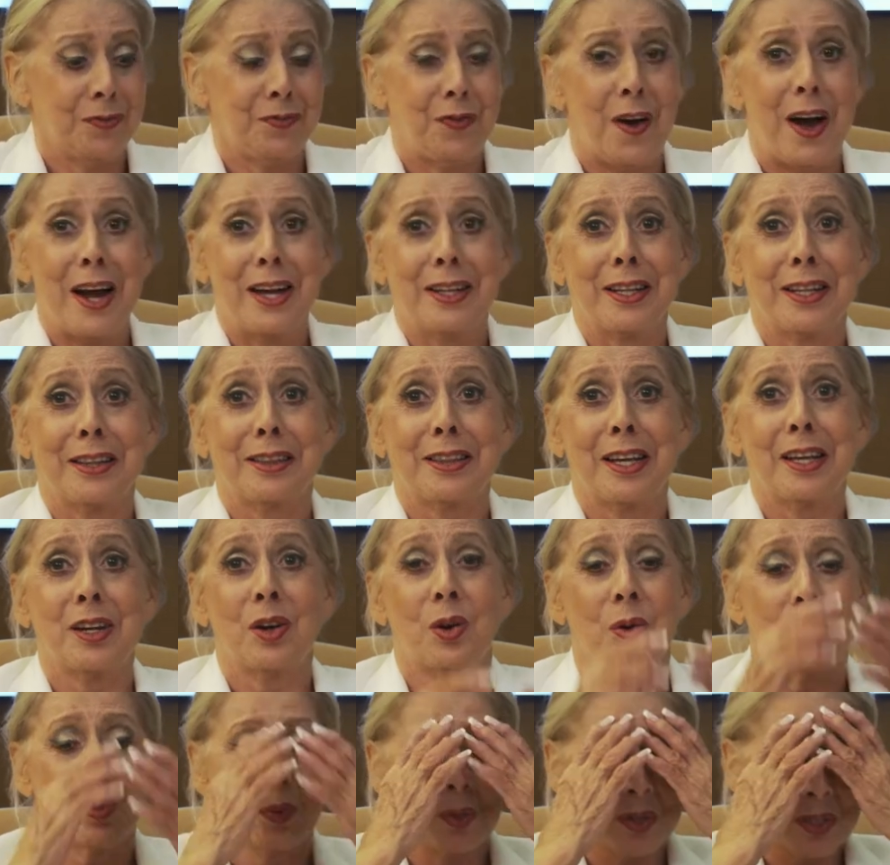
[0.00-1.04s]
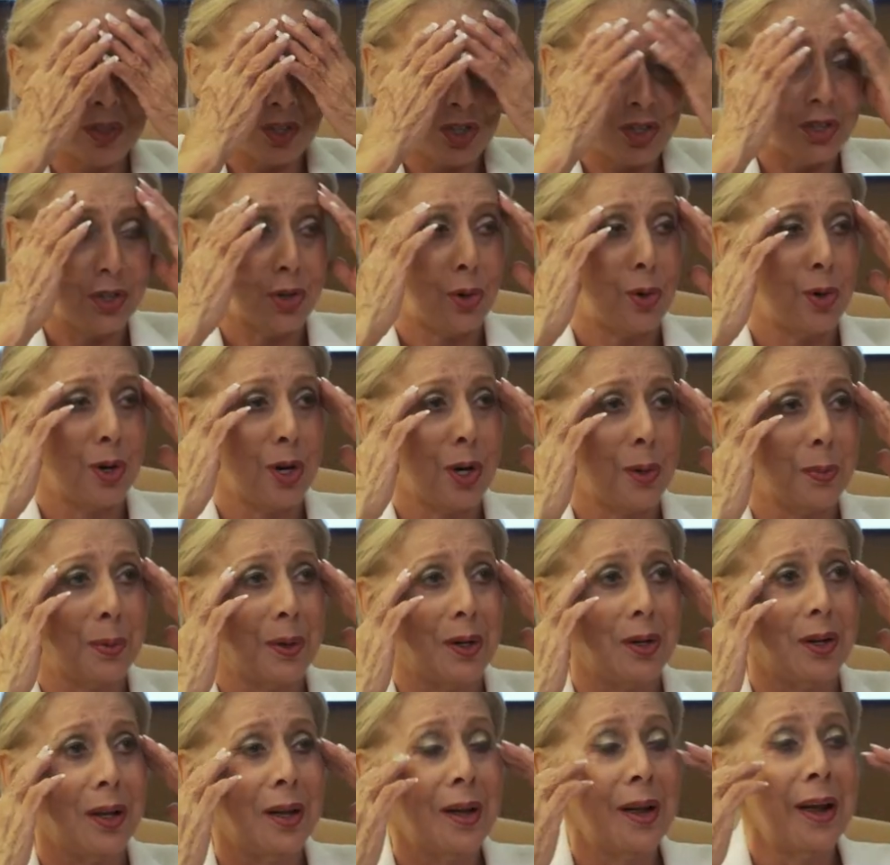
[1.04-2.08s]
find the thing. Oh, it was just
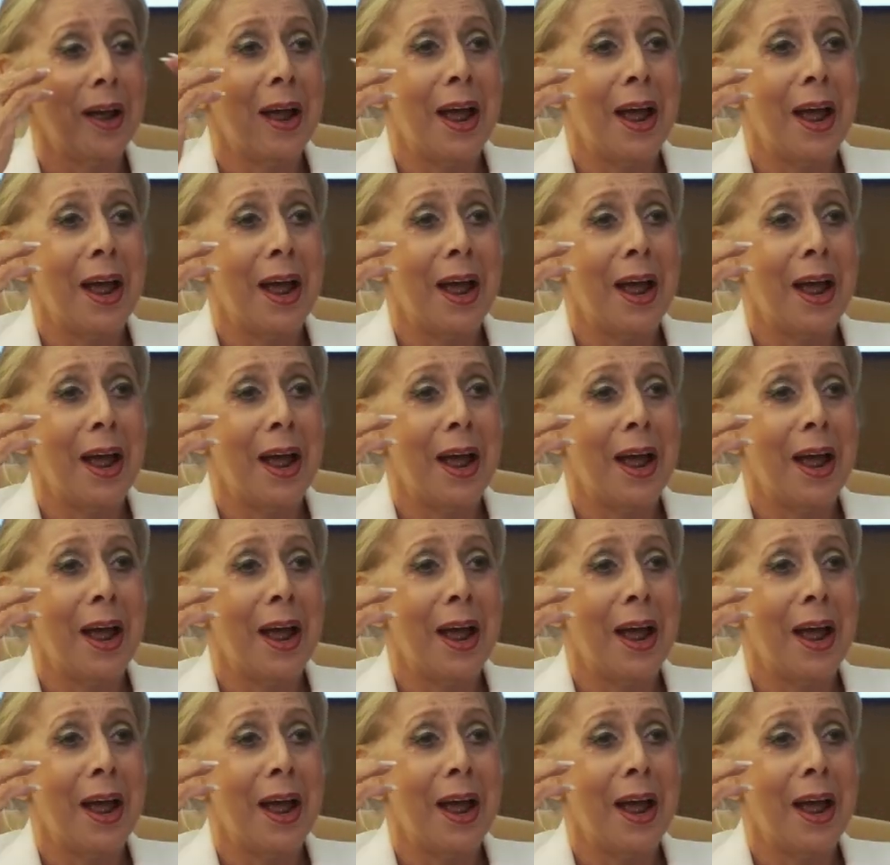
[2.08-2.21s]
horrible.